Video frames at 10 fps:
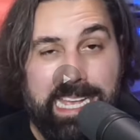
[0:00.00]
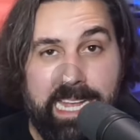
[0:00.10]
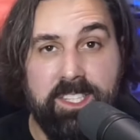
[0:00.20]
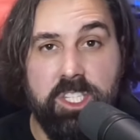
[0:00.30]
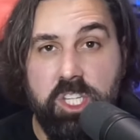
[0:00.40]

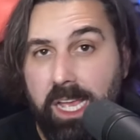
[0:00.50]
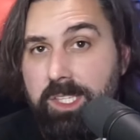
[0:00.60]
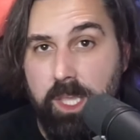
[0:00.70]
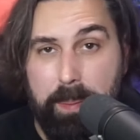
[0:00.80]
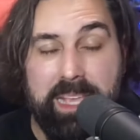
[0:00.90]
It's
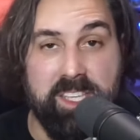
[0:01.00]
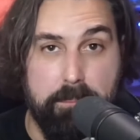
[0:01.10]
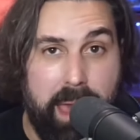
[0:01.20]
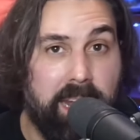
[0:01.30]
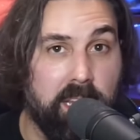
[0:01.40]
just a piece of
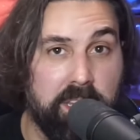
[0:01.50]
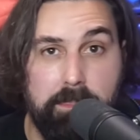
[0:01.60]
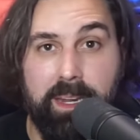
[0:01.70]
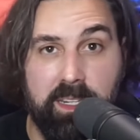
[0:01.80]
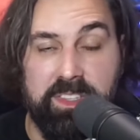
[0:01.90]
metal in the
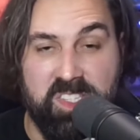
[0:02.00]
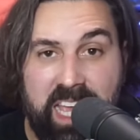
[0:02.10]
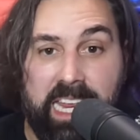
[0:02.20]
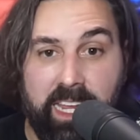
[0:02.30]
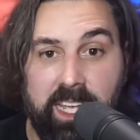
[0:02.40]
middle of the
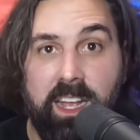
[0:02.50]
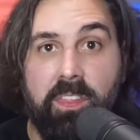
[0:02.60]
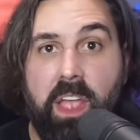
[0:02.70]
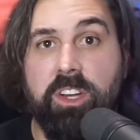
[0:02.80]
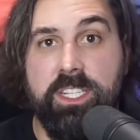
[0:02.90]
city.
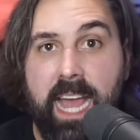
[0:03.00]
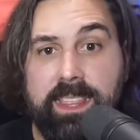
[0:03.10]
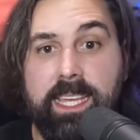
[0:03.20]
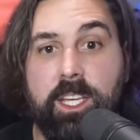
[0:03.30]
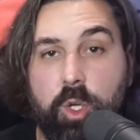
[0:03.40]
There's
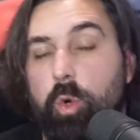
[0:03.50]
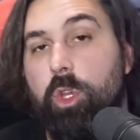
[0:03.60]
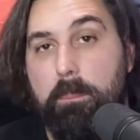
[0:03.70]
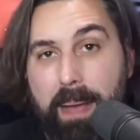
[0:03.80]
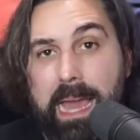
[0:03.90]
nothing
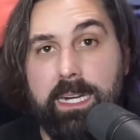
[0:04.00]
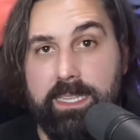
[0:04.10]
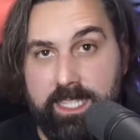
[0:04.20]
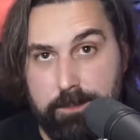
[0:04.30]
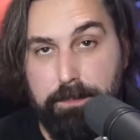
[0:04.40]
cool about it
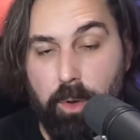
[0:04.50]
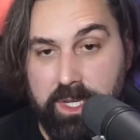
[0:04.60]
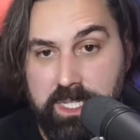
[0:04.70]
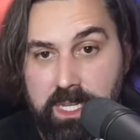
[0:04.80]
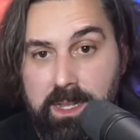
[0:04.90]
at this
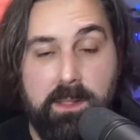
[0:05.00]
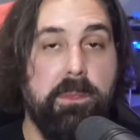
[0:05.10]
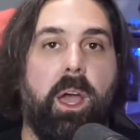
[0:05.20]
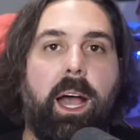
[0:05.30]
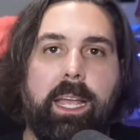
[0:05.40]
point.
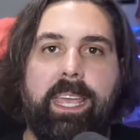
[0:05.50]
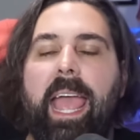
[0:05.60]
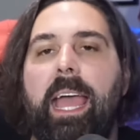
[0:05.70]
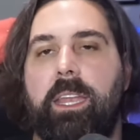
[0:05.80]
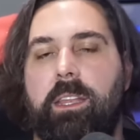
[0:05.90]

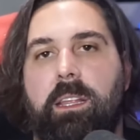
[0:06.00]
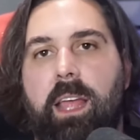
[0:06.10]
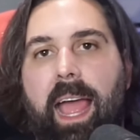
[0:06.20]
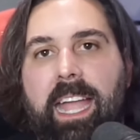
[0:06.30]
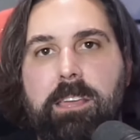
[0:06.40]
Again,
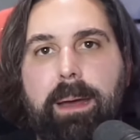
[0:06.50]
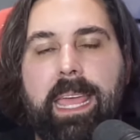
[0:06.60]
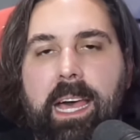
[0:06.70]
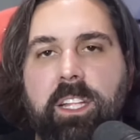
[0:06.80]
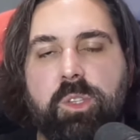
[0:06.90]

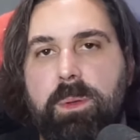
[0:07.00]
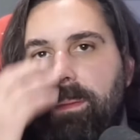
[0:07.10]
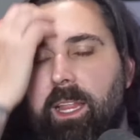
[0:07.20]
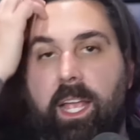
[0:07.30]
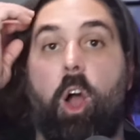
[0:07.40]
anybody else would
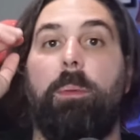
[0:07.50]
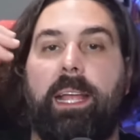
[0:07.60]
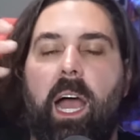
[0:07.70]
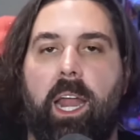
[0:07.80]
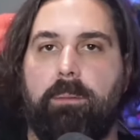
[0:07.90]
be like, "Oh my
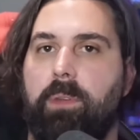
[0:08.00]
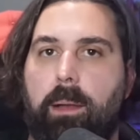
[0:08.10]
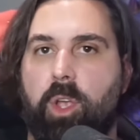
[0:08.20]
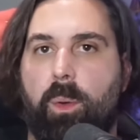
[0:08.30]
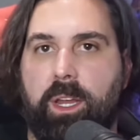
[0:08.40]
god, I'm
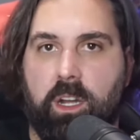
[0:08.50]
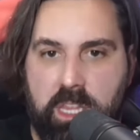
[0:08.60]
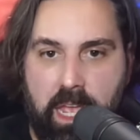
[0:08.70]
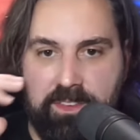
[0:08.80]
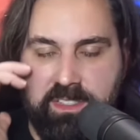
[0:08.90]
I'm going over to
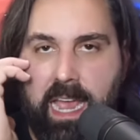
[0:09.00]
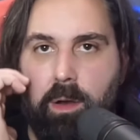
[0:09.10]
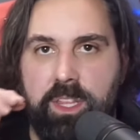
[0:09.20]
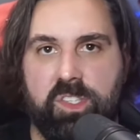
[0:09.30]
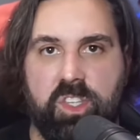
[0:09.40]
the Eiffel
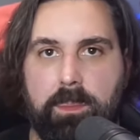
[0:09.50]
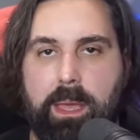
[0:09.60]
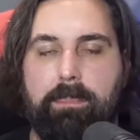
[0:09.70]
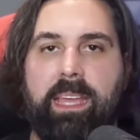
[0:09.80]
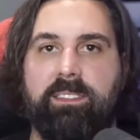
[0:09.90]
Tower. This is going to be
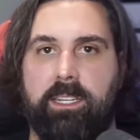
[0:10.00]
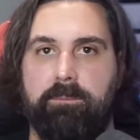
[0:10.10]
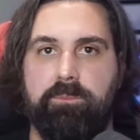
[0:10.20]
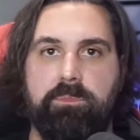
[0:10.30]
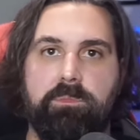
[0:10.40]
amazing."
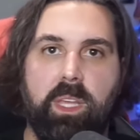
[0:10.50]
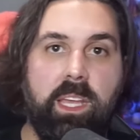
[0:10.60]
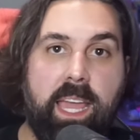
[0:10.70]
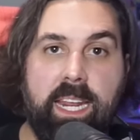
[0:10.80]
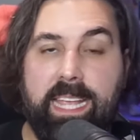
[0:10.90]

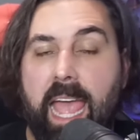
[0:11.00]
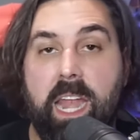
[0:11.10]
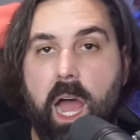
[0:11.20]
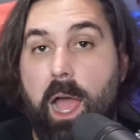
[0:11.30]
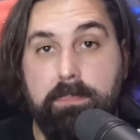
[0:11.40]
And
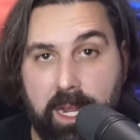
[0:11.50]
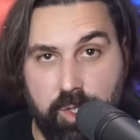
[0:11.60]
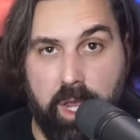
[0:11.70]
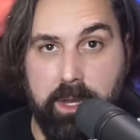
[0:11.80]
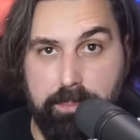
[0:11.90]
again, I'm not
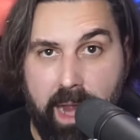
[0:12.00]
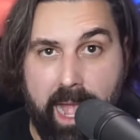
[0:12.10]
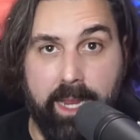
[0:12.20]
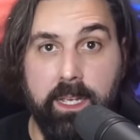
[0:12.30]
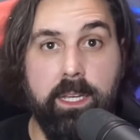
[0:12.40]
trying to brag.